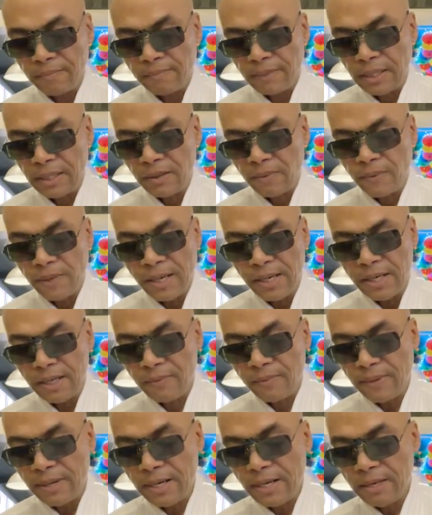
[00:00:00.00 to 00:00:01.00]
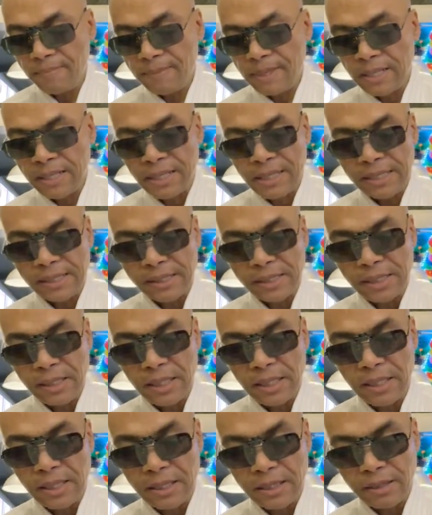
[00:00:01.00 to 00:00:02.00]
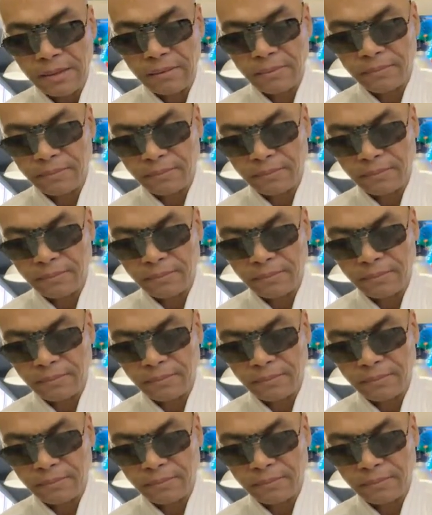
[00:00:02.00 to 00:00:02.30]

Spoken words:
Man, why am I not seeing it?